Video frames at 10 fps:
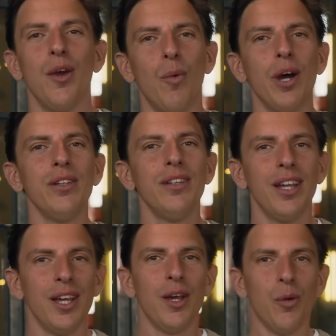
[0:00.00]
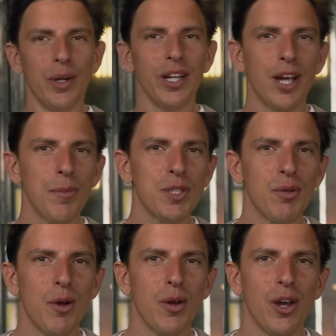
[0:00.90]
One, when it comes
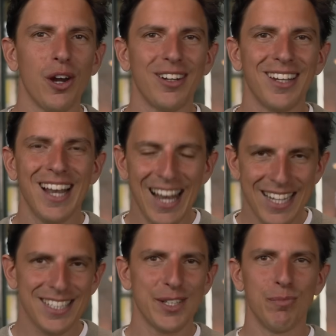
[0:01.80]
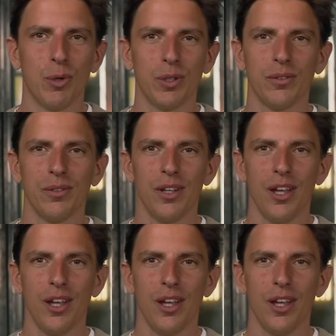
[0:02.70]
to OKR, less is more.